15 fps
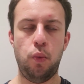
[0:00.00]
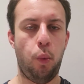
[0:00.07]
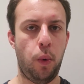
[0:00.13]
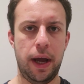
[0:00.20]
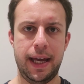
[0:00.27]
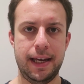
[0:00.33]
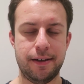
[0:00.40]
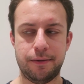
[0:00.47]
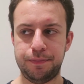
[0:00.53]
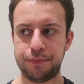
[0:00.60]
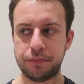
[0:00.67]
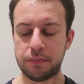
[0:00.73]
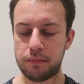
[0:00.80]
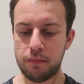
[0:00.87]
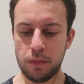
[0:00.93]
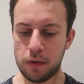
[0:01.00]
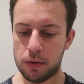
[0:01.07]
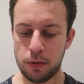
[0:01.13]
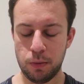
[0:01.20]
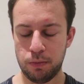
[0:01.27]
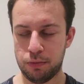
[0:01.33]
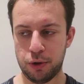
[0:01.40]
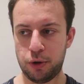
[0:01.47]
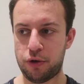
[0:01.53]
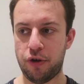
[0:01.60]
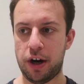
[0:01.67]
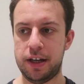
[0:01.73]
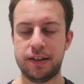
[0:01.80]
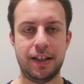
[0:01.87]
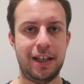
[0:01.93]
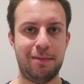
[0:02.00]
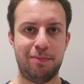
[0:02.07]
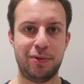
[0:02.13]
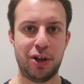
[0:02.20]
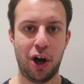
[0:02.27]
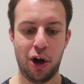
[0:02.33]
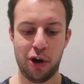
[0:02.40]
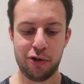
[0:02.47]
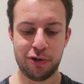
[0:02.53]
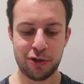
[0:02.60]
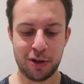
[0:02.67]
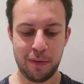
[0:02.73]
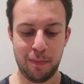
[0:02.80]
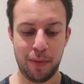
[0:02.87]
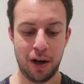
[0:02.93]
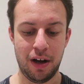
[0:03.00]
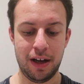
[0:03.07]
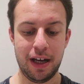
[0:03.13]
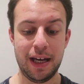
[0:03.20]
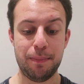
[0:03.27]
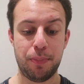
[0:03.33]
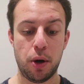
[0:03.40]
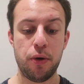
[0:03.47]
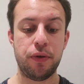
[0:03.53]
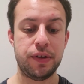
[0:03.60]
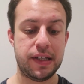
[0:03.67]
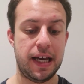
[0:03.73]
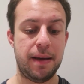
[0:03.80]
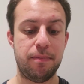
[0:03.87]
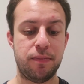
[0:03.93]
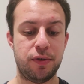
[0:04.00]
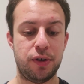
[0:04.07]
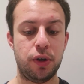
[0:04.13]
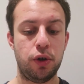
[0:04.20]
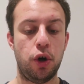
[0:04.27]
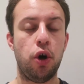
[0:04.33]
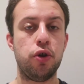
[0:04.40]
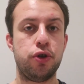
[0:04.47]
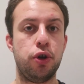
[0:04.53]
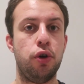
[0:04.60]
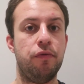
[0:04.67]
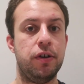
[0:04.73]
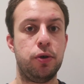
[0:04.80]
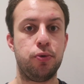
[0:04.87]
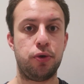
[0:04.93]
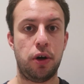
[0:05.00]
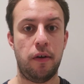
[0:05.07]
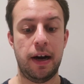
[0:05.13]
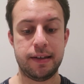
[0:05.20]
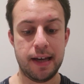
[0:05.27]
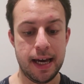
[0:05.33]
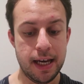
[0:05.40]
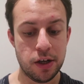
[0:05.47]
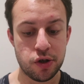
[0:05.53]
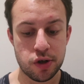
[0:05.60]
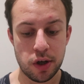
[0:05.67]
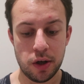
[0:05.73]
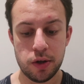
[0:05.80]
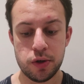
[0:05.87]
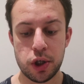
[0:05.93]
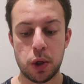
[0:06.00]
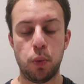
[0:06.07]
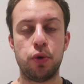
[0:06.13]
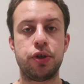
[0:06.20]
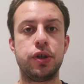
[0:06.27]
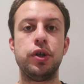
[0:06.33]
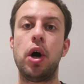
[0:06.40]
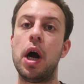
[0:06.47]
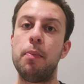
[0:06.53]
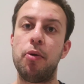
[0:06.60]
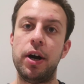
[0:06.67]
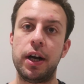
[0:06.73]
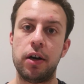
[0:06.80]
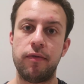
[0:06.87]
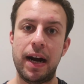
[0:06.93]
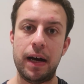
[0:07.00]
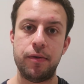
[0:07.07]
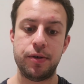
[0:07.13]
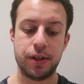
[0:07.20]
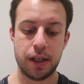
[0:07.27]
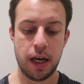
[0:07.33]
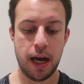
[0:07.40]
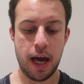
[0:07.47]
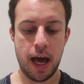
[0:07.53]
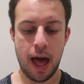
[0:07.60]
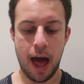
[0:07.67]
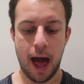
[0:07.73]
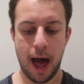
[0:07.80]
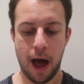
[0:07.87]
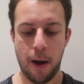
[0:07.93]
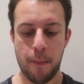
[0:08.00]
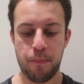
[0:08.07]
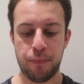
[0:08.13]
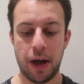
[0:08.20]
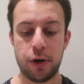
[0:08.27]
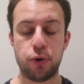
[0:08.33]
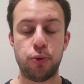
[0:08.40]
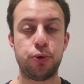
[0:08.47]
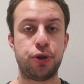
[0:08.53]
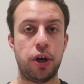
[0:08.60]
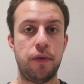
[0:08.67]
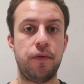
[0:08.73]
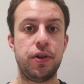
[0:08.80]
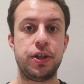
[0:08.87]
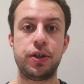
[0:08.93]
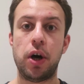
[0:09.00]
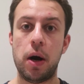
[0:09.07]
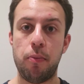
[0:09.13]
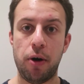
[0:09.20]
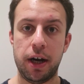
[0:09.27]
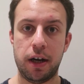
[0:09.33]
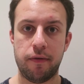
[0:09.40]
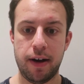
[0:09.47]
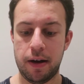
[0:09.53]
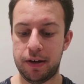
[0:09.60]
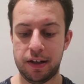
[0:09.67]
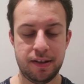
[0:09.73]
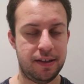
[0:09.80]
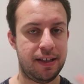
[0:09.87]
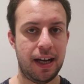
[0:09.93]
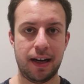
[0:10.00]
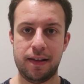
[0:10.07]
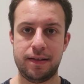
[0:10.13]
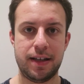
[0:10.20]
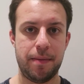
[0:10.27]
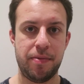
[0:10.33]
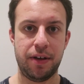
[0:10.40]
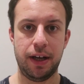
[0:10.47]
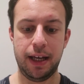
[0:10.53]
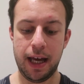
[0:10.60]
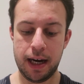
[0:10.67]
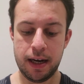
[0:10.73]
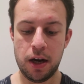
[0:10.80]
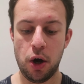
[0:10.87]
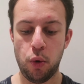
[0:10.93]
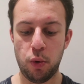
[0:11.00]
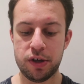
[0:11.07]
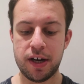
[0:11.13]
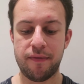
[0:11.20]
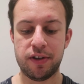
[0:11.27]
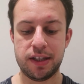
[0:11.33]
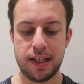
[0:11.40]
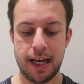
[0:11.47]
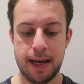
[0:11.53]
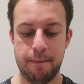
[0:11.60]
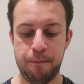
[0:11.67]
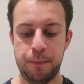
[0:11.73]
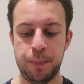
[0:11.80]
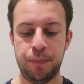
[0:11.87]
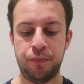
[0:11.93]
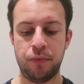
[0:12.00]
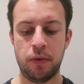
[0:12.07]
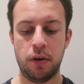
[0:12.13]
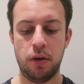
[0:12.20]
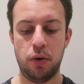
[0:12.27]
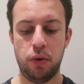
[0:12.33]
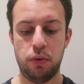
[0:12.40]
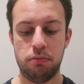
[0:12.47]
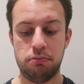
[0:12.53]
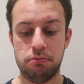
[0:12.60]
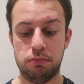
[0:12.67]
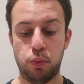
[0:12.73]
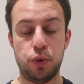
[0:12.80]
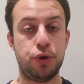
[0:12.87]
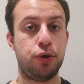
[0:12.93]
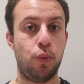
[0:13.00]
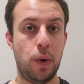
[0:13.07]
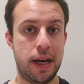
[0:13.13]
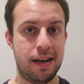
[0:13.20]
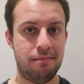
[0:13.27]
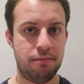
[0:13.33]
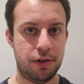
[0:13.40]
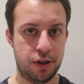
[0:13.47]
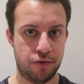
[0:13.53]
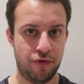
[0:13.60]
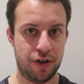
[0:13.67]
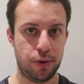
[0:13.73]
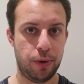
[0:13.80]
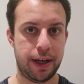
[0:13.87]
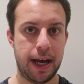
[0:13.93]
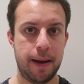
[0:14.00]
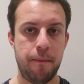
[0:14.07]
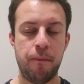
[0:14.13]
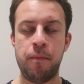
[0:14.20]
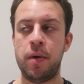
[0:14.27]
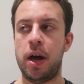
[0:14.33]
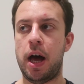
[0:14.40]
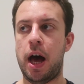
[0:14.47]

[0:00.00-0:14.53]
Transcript: weird, crazy task, but both teams got 2 riddles correct each, so there was a tiebreaker round, and also for the tiebreaker round it's exactly the same thing again. Whichever team was to win this riddle game,